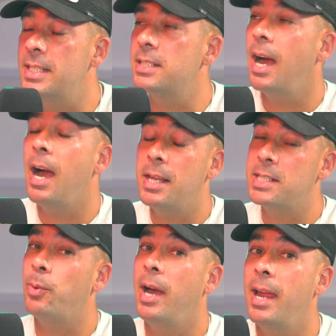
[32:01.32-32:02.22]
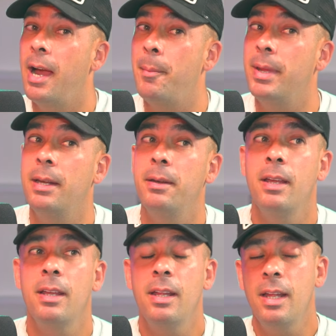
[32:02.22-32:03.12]
is why, I mean,
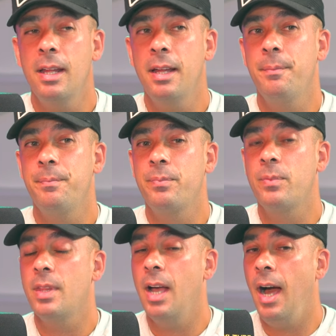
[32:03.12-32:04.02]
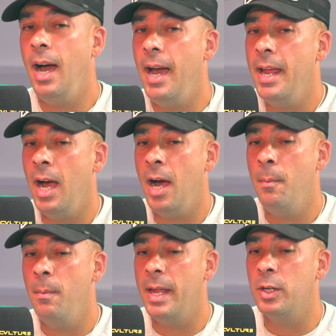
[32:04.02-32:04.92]
I
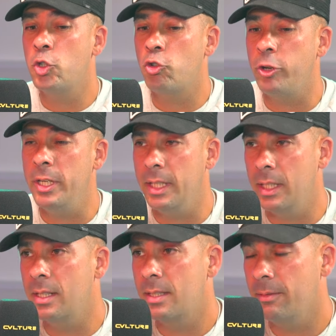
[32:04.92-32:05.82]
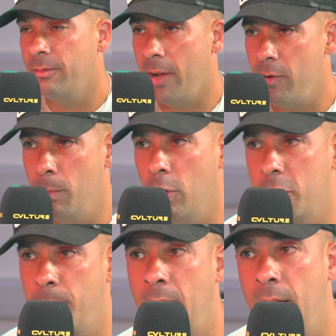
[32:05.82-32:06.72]
am intrigued very
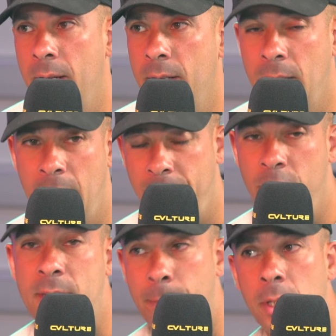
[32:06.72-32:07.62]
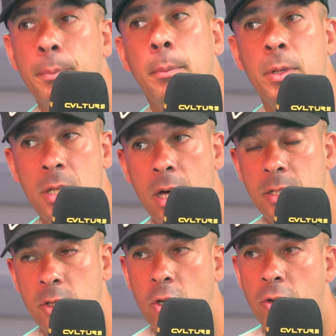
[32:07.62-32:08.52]
much by, like, for example, the Bob Lazar
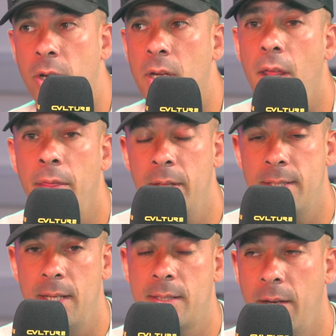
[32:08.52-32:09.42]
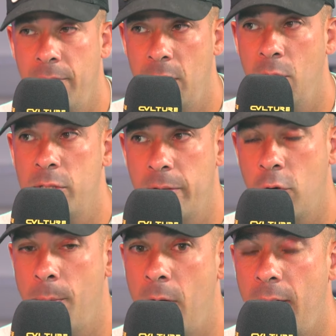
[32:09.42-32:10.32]
story, the tic-tac videos that have
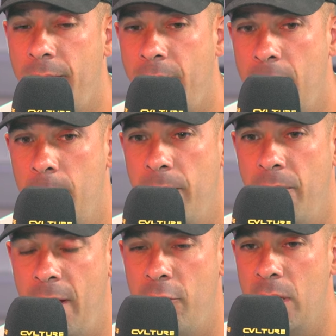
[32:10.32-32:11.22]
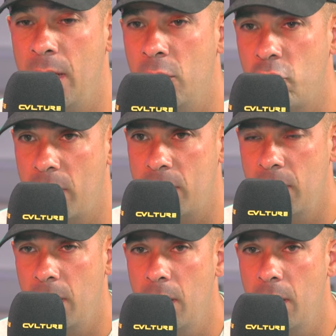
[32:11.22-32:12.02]
come out. I find them very interesting.